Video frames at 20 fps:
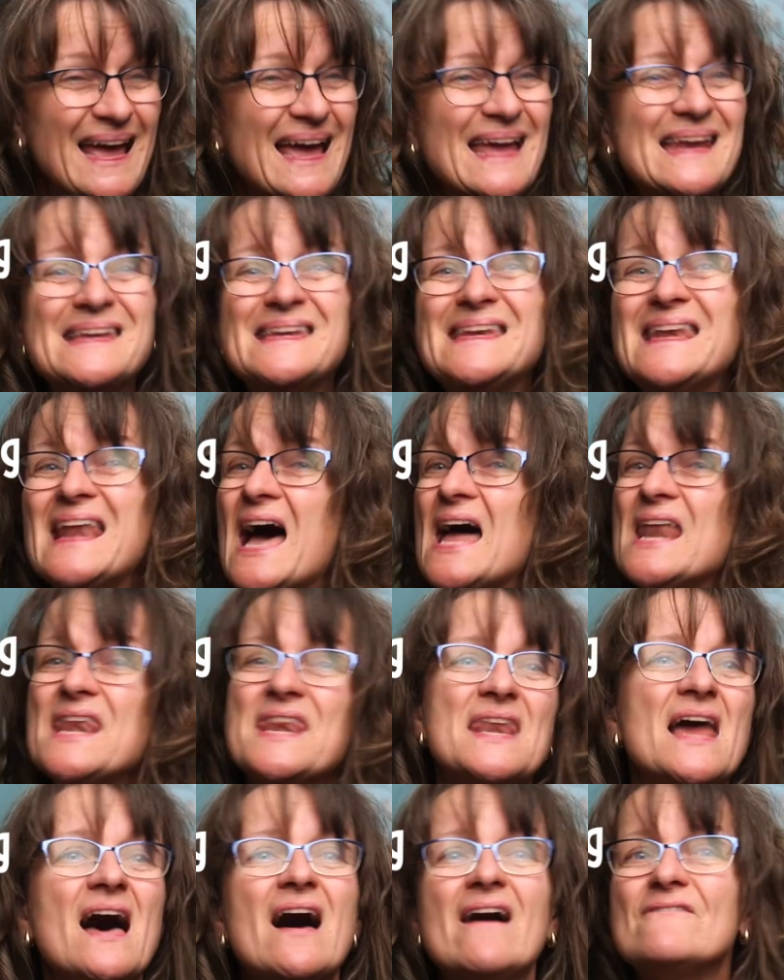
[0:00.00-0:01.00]
And
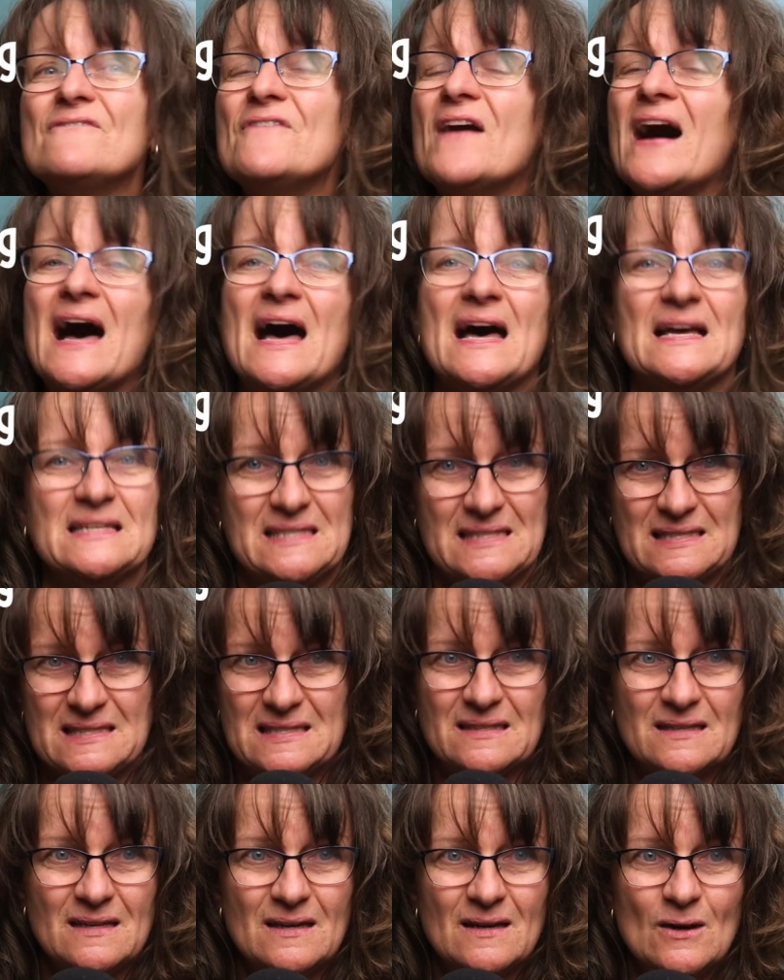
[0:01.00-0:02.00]
none of
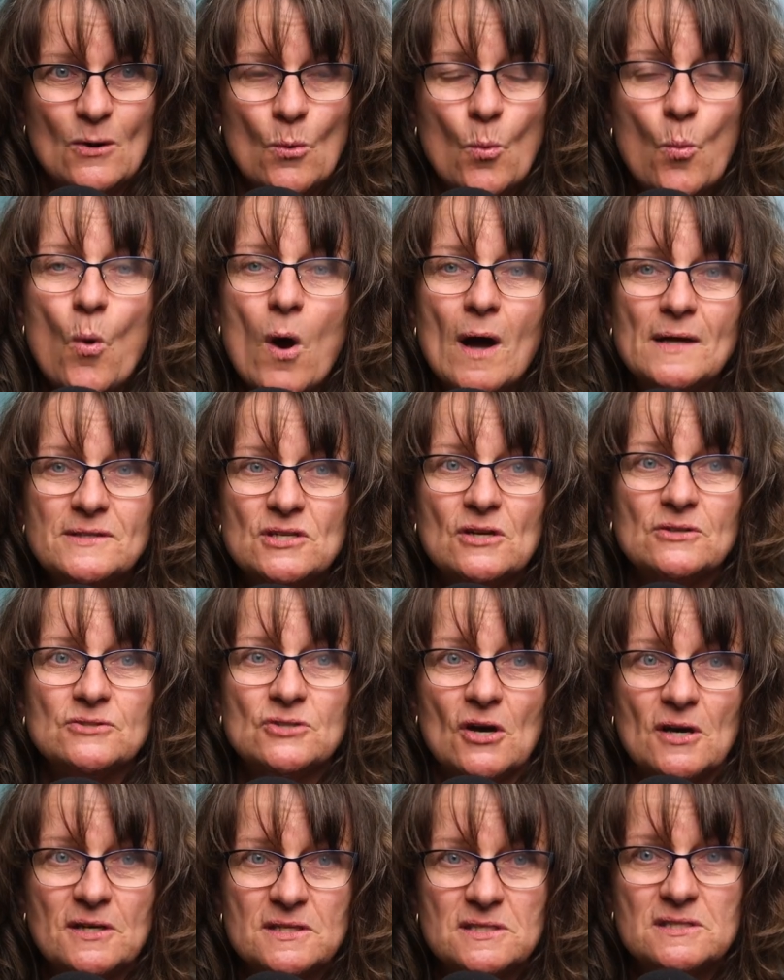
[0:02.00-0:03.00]
us wants our
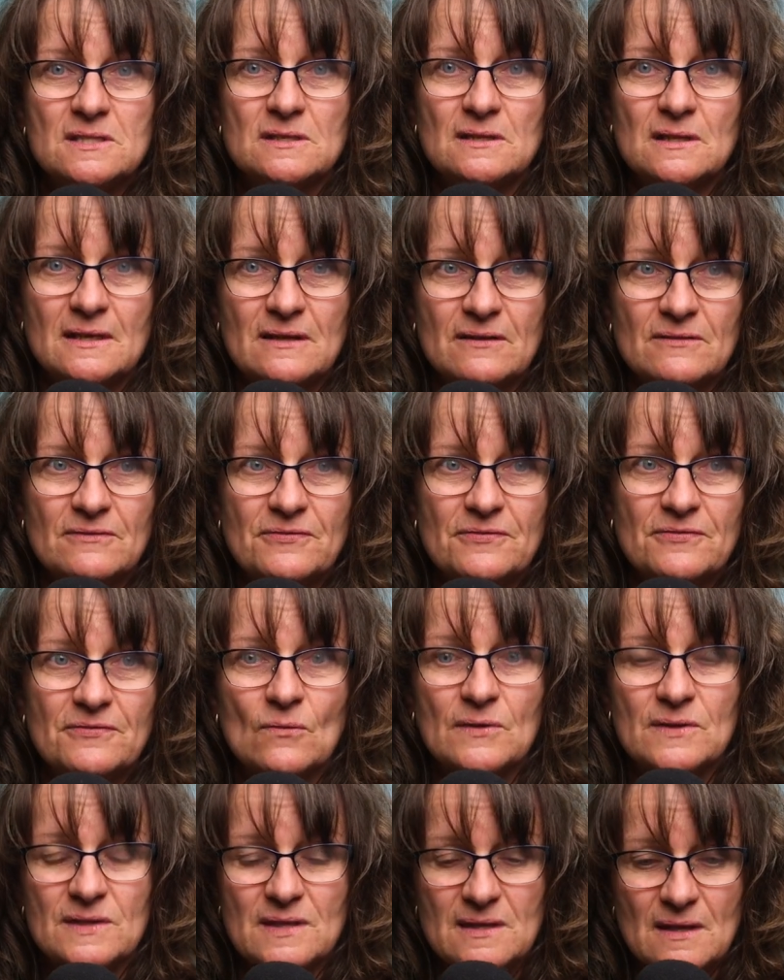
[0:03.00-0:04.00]
dogs to live
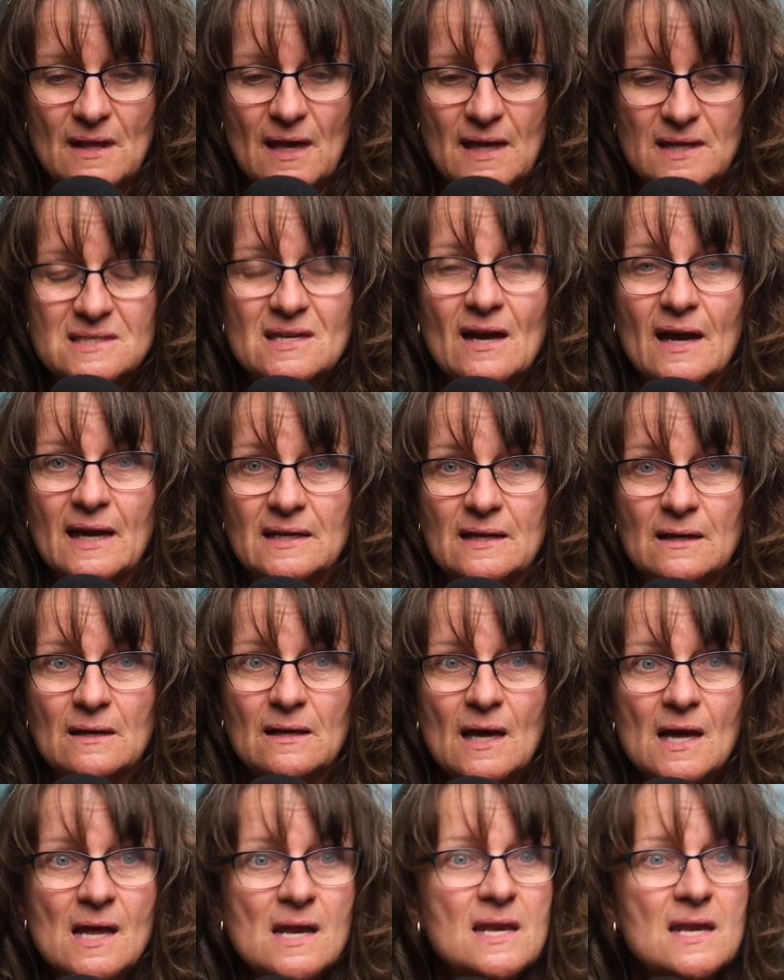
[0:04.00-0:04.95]
with anxiety.